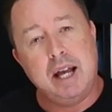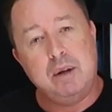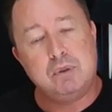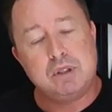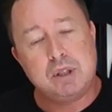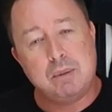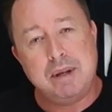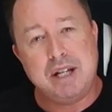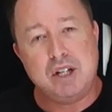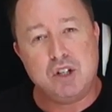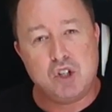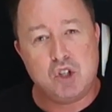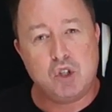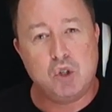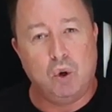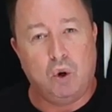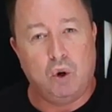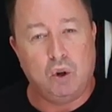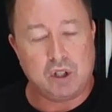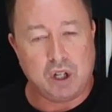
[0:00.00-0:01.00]
it was a bit
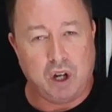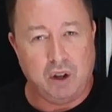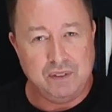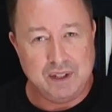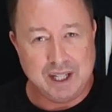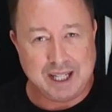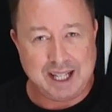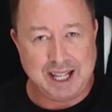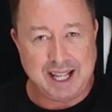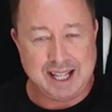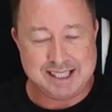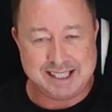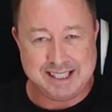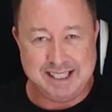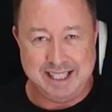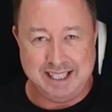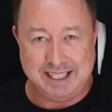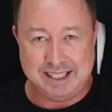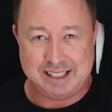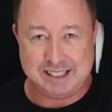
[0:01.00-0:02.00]
short on the
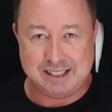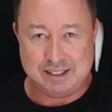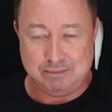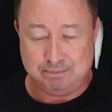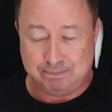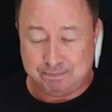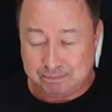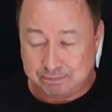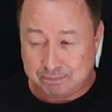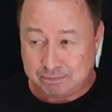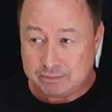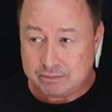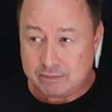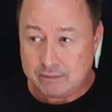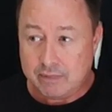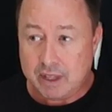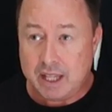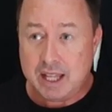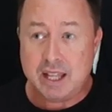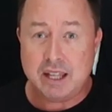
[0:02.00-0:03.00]
classics.
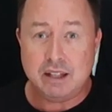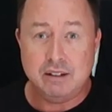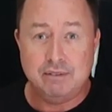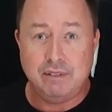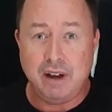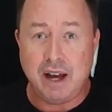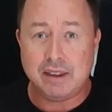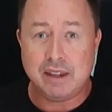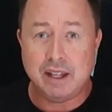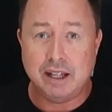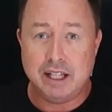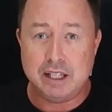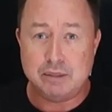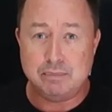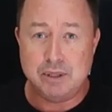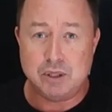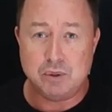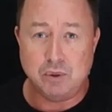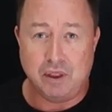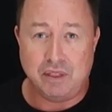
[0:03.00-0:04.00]
In fact, that
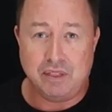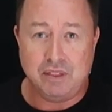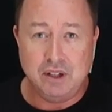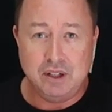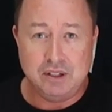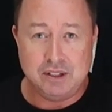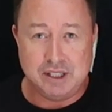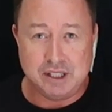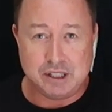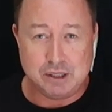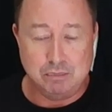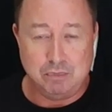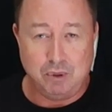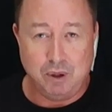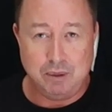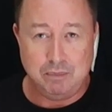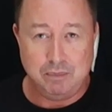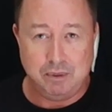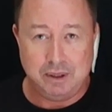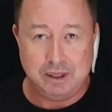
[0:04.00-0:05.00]
leads me to a third
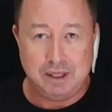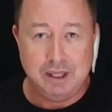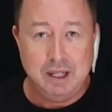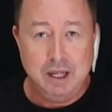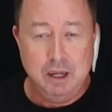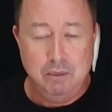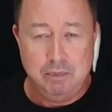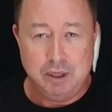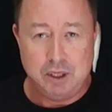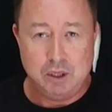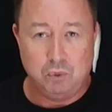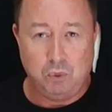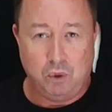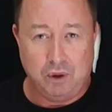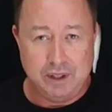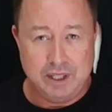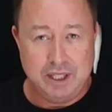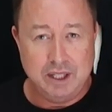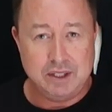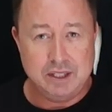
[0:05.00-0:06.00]
disappointment, because
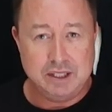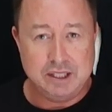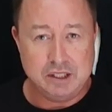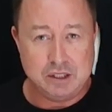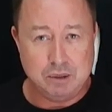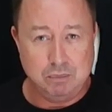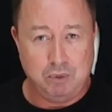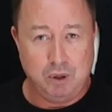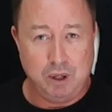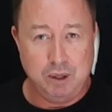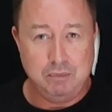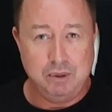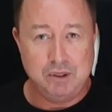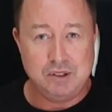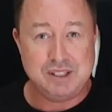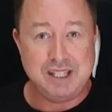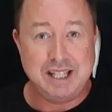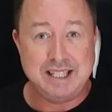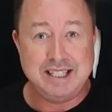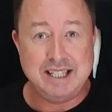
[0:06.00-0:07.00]
one of the other
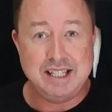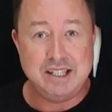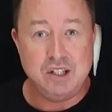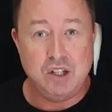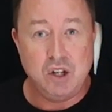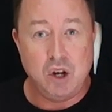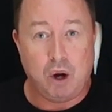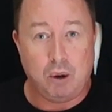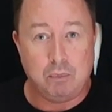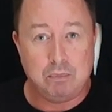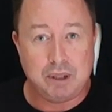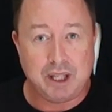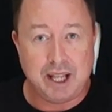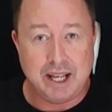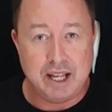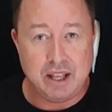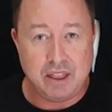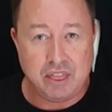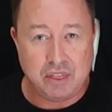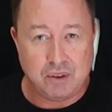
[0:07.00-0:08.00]
disappointments, they did not
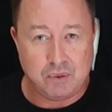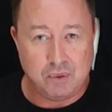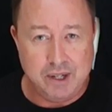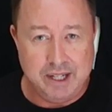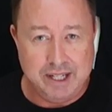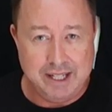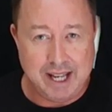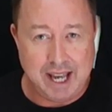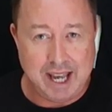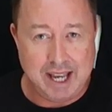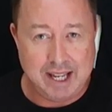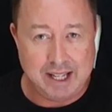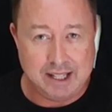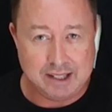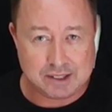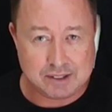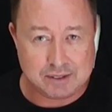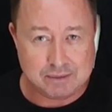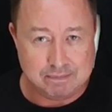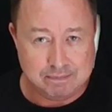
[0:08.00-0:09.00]
play 3
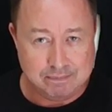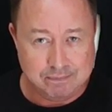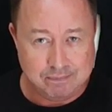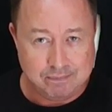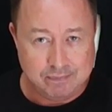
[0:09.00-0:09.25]
days.